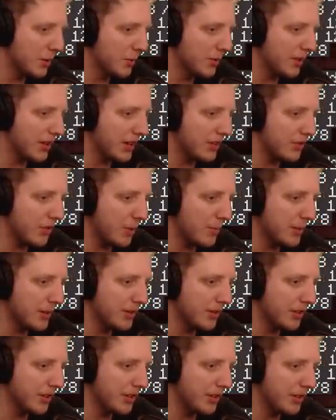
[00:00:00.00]
holes that drop
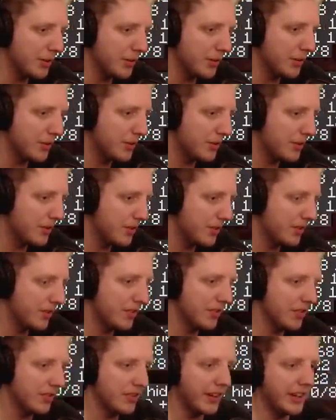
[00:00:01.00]
into huge,
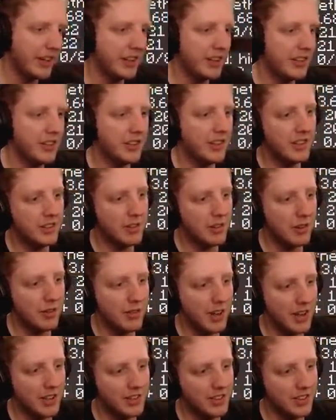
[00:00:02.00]
like,
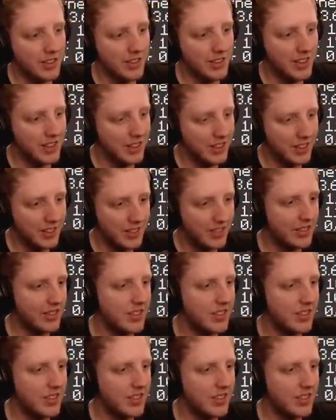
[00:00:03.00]
crevasses like this.